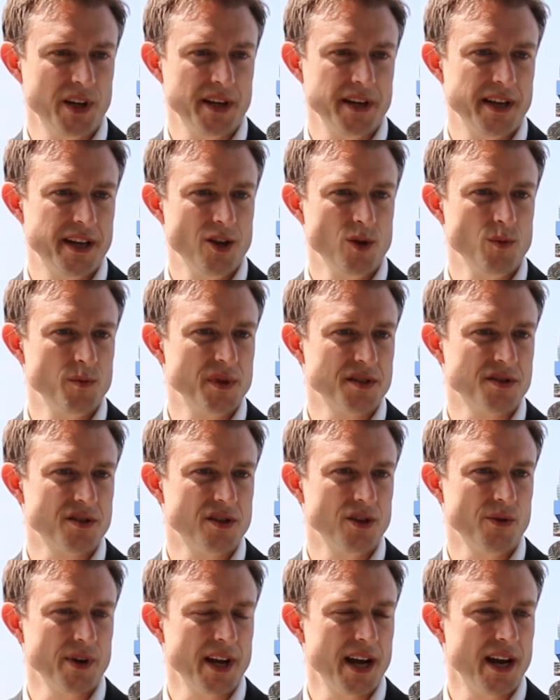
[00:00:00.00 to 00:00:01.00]
blood humans
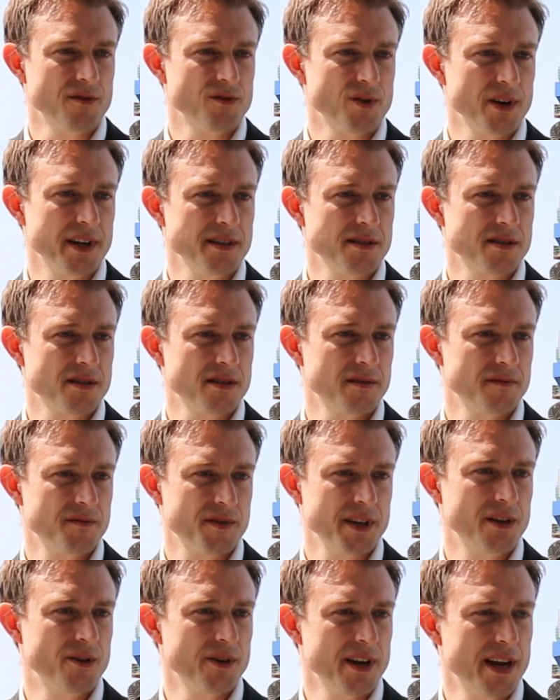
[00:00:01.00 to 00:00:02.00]
don't have rights, if
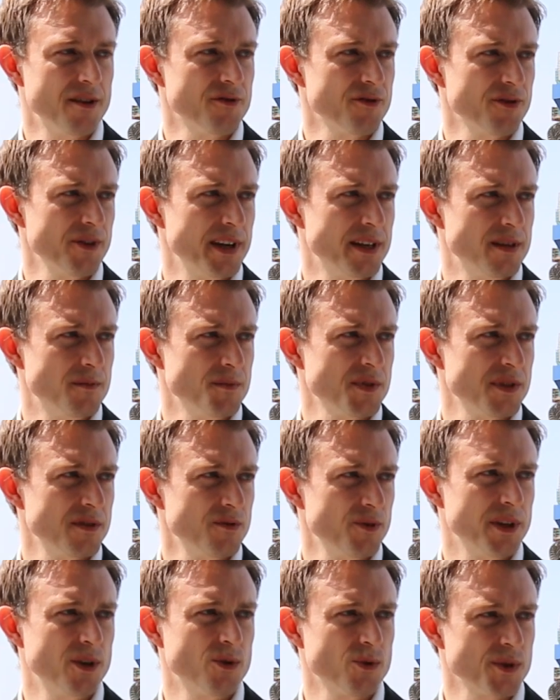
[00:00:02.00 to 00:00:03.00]
they don't have freedoms,
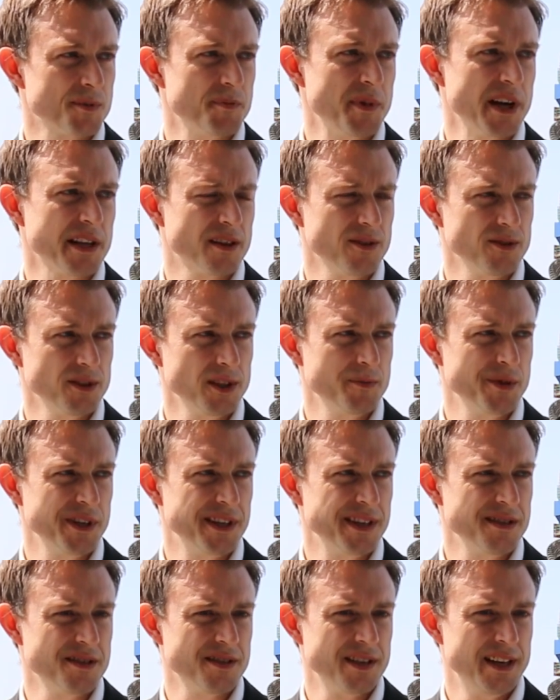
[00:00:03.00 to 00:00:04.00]
if we don't respect their
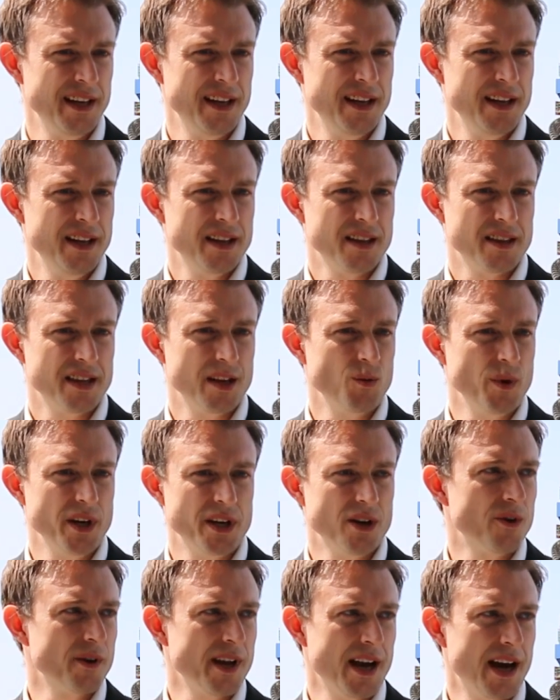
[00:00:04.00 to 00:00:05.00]
liberties, then we
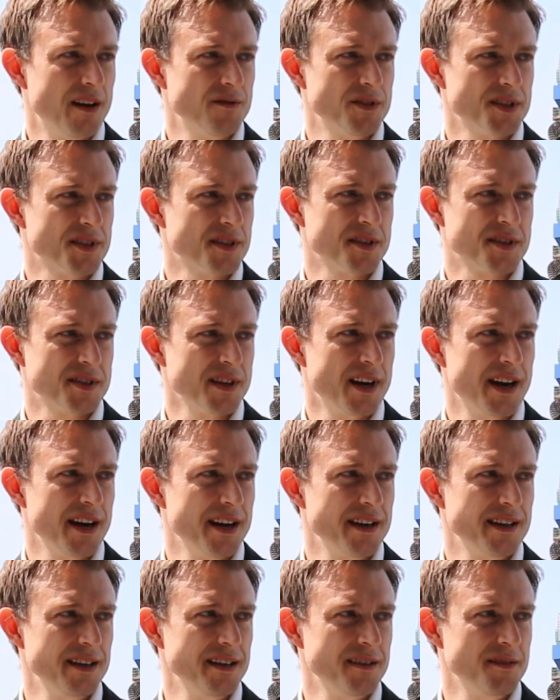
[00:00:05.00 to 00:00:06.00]
don't have a
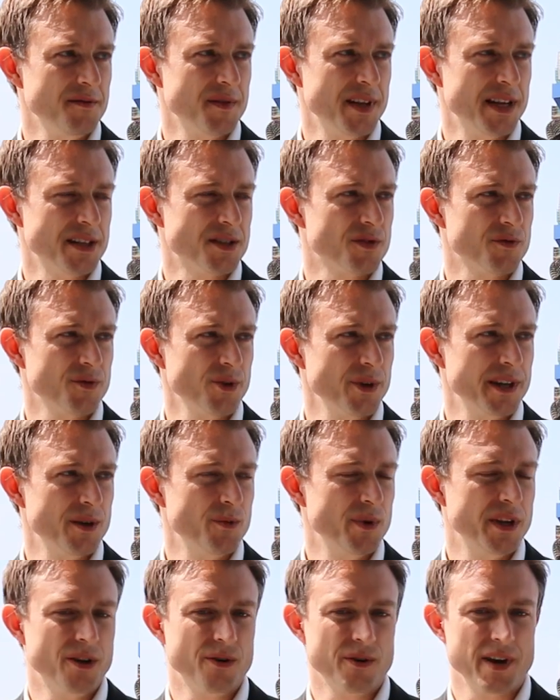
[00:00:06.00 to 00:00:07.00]
society that's free.
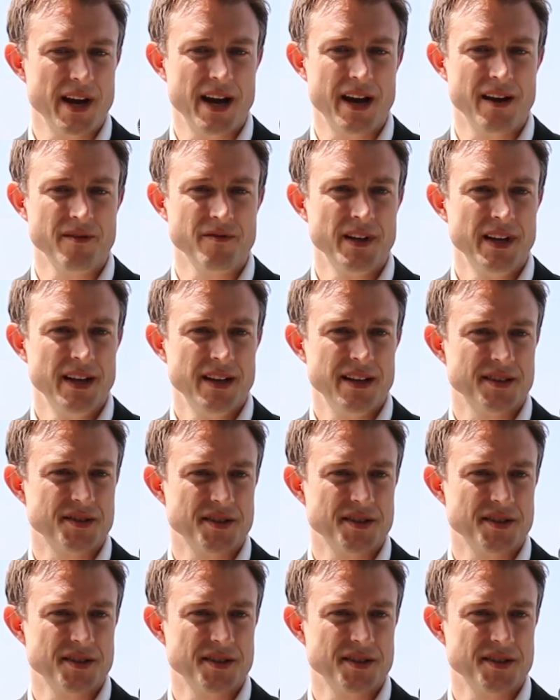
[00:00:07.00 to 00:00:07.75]
We don't have a